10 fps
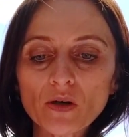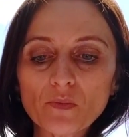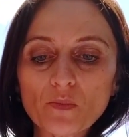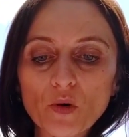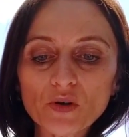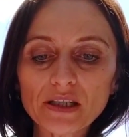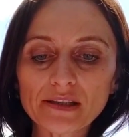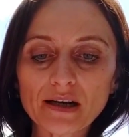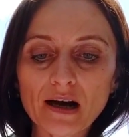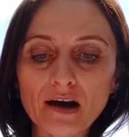more than
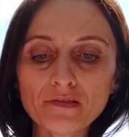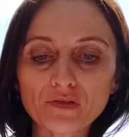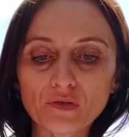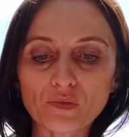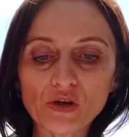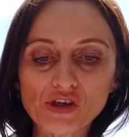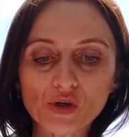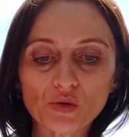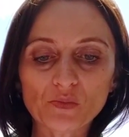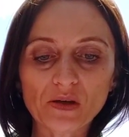half of which
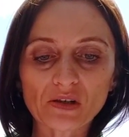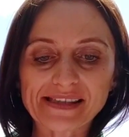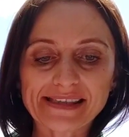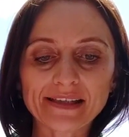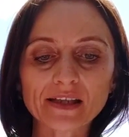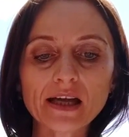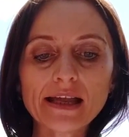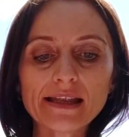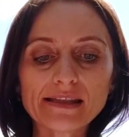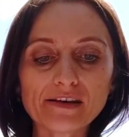could be considered
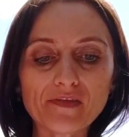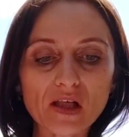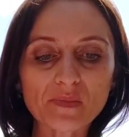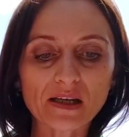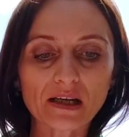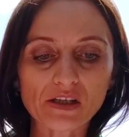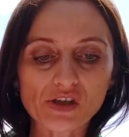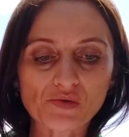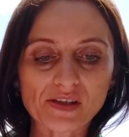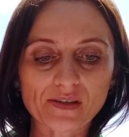developing
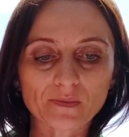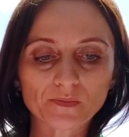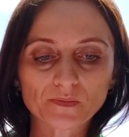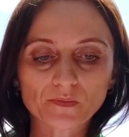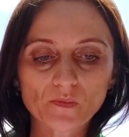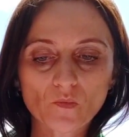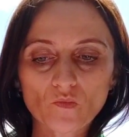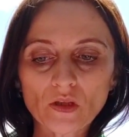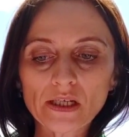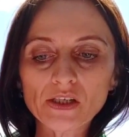countries.
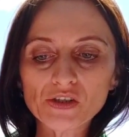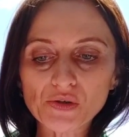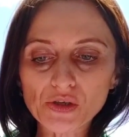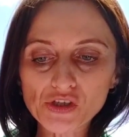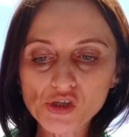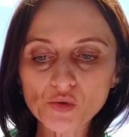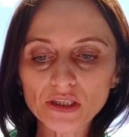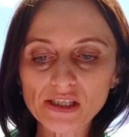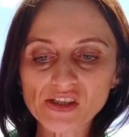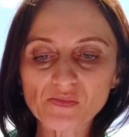To ensure
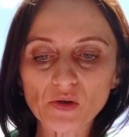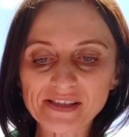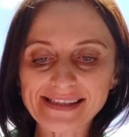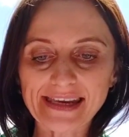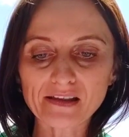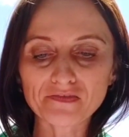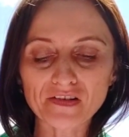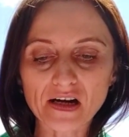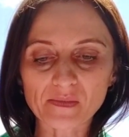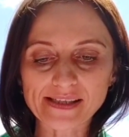that small-scale
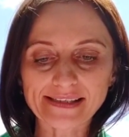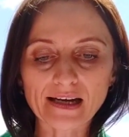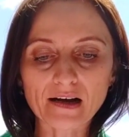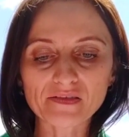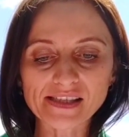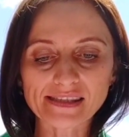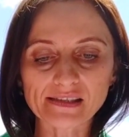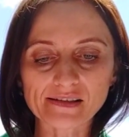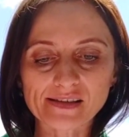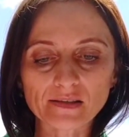farmers and
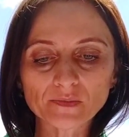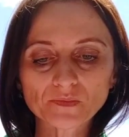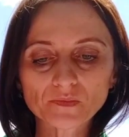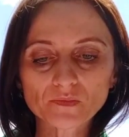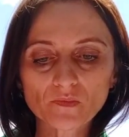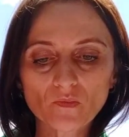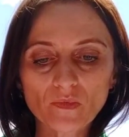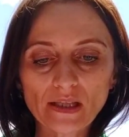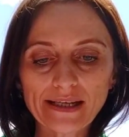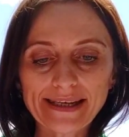harvesters
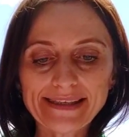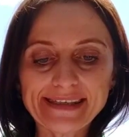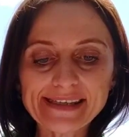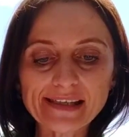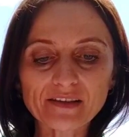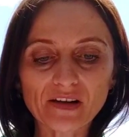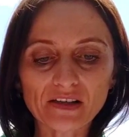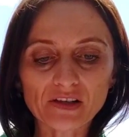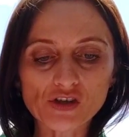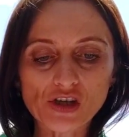in
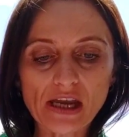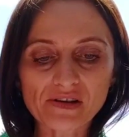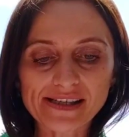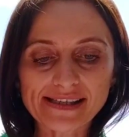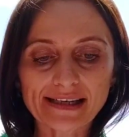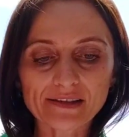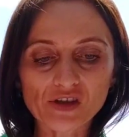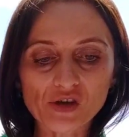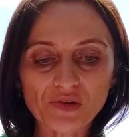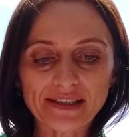disadvantaged areas are
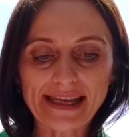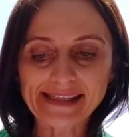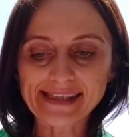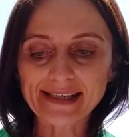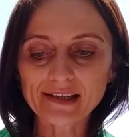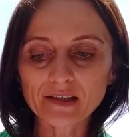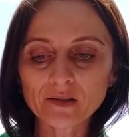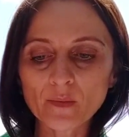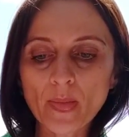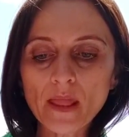treated ethically,
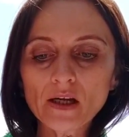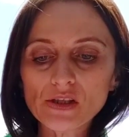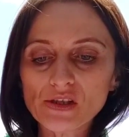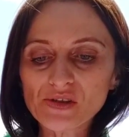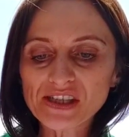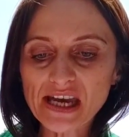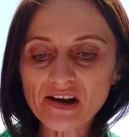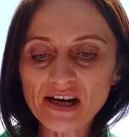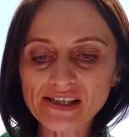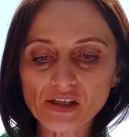
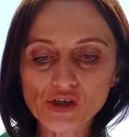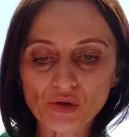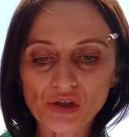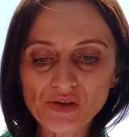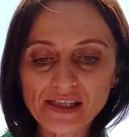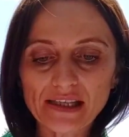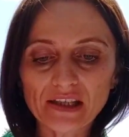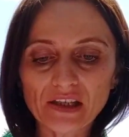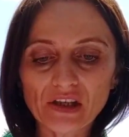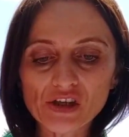doTERRA has introduced an
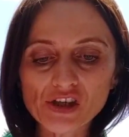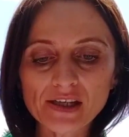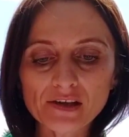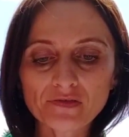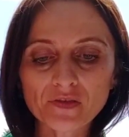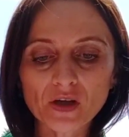initiative